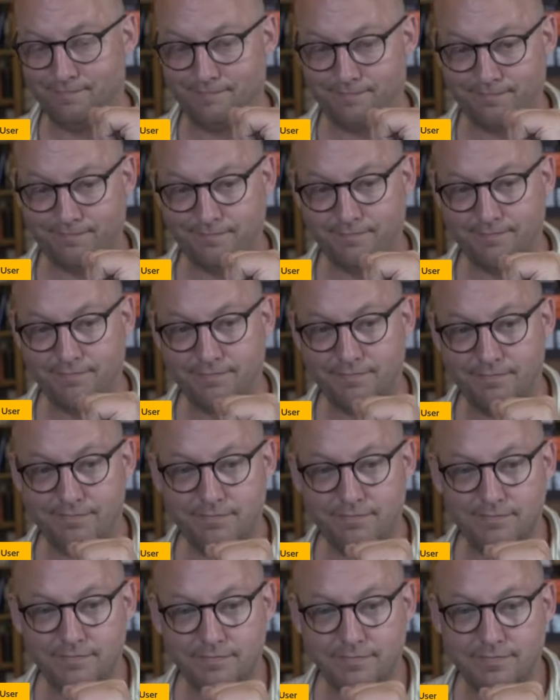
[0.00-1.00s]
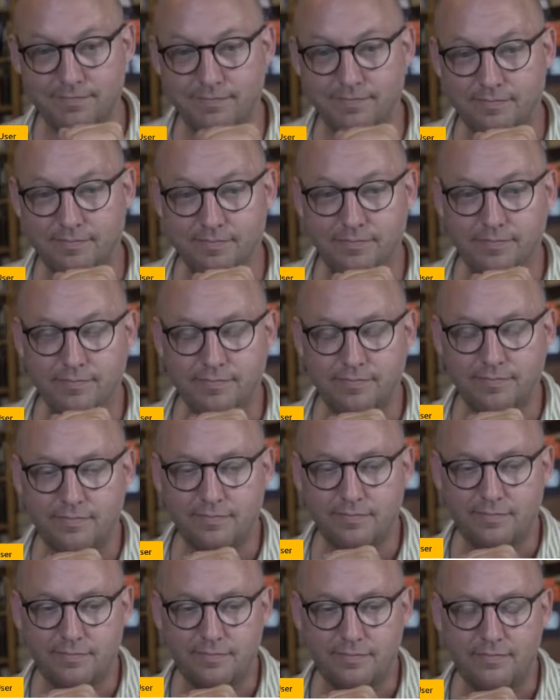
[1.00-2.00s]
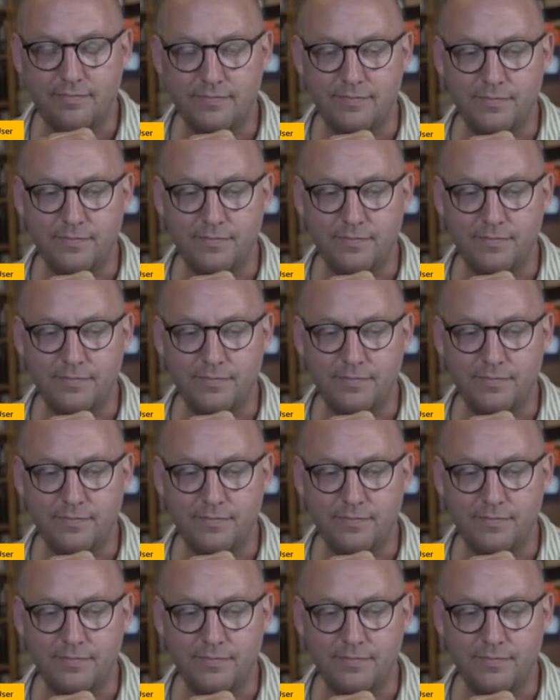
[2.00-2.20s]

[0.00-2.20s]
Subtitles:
No one is speaking in this clip.